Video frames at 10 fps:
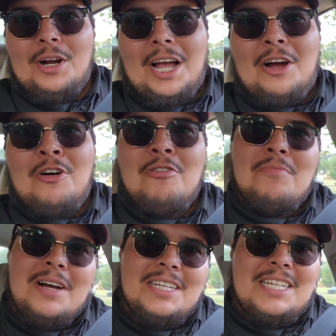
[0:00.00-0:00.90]
I got
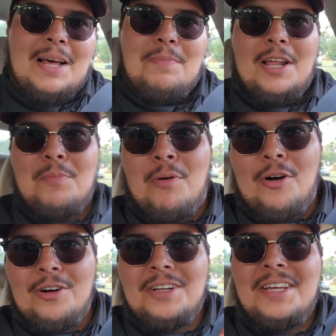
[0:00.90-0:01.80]
home, I stopped at a
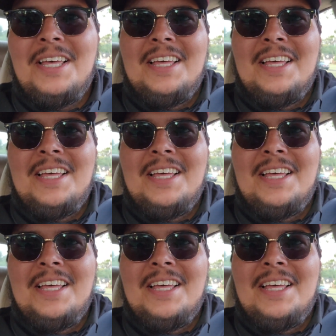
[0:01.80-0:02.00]
park